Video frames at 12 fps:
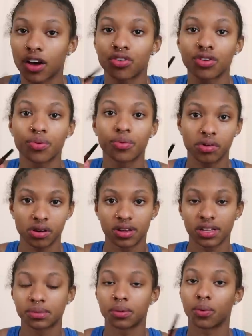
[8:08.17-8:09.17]
I don't know what it
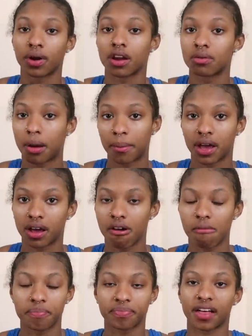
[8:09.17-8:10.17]
is, but when I do my
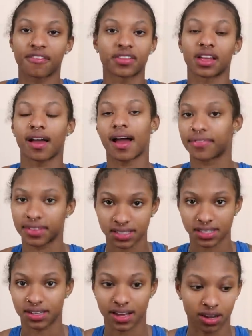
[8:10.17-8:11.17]
makeup, I feel like I have to
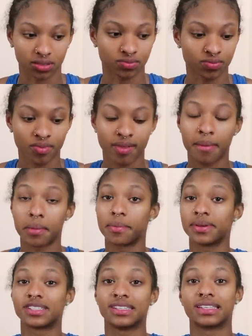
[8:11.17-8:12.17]
sit down.
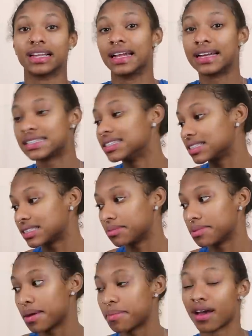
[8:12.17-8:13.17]
Maybe it's just a laziness in
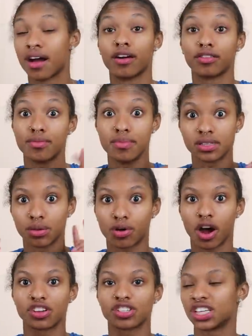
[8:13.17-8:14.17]
me. Maybe I
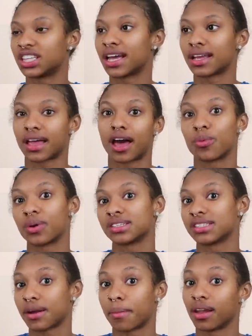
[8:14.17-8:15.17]
subconsciously think that I don't want
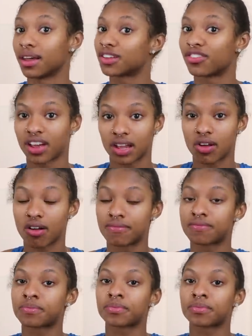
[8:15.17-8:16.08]
to sit on my legs for that long.